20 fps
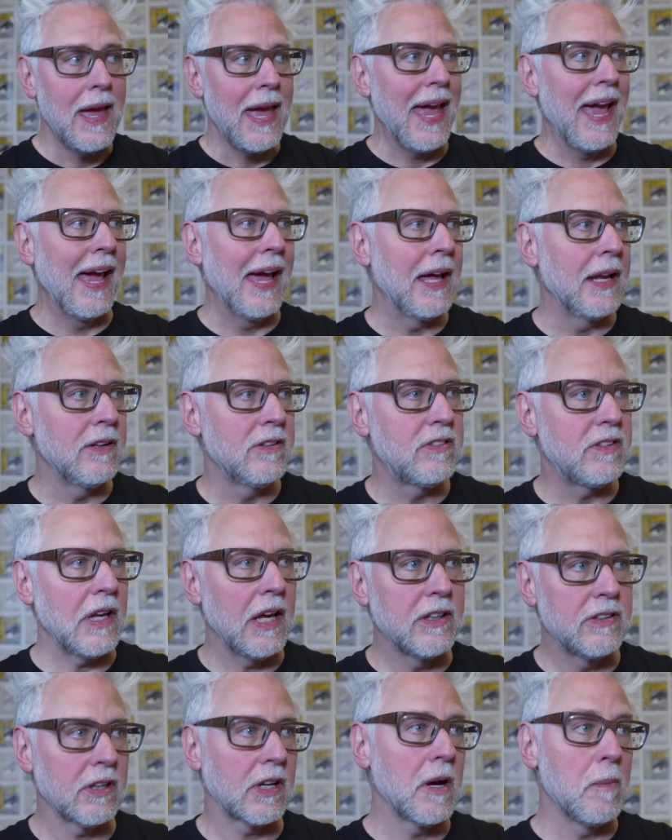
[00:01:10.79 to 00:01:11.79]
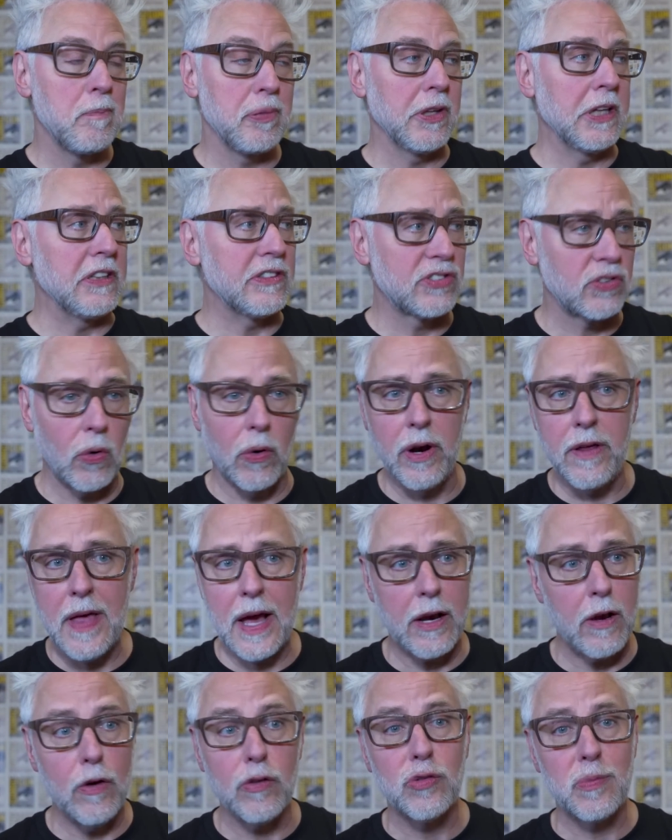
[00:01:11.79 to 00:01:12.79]
and it's a complete story
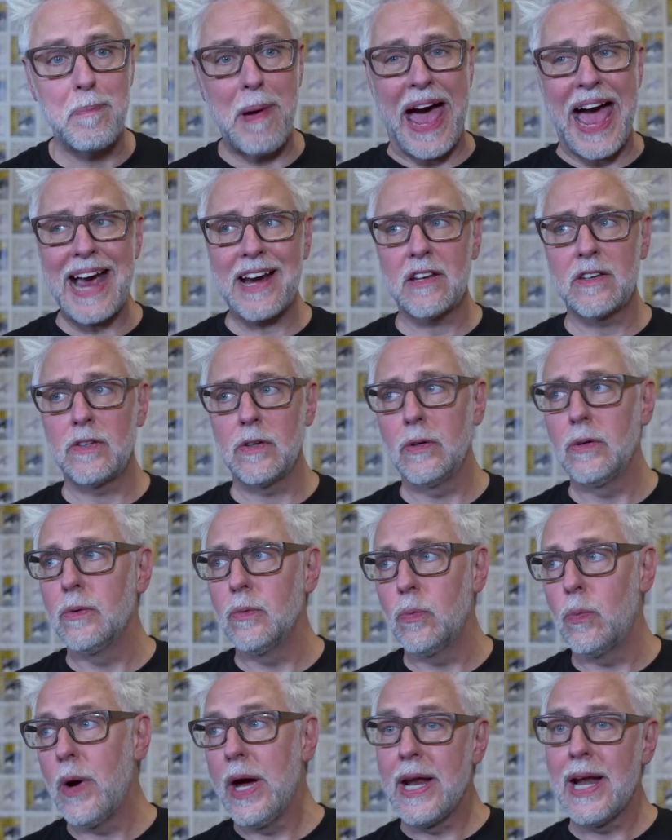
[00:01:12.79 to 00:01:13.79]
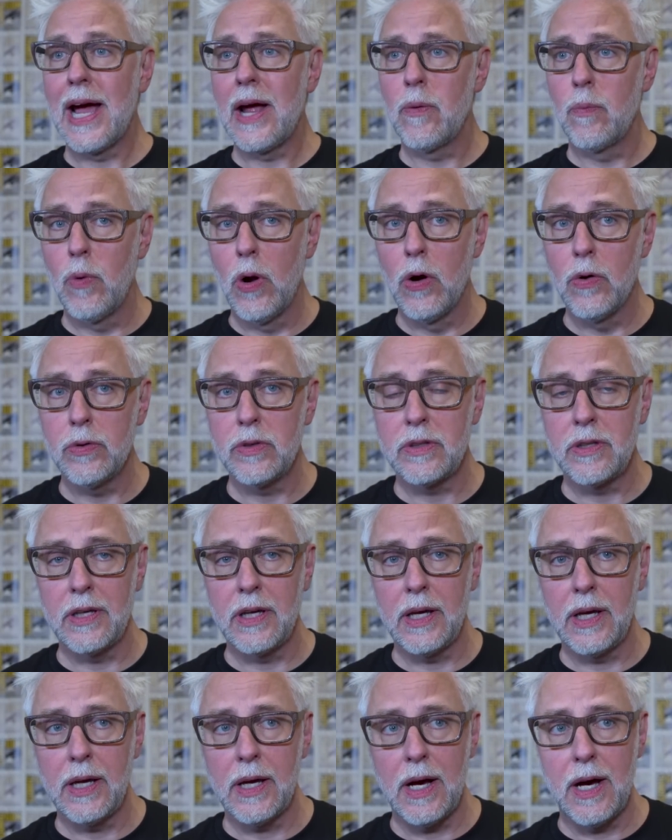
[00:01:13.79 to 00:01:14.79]
that goes back to when I wrote
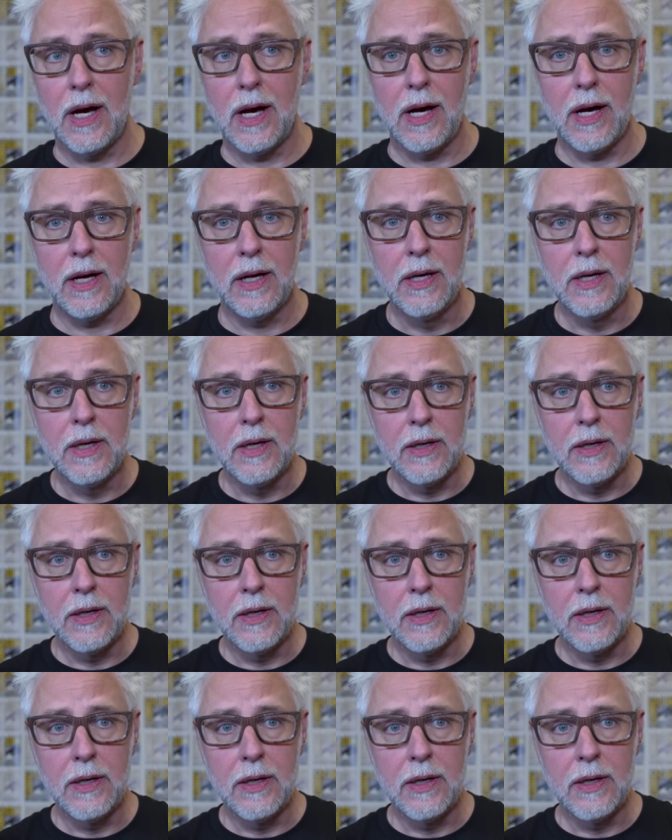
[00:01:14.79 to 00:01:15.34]
the, uh,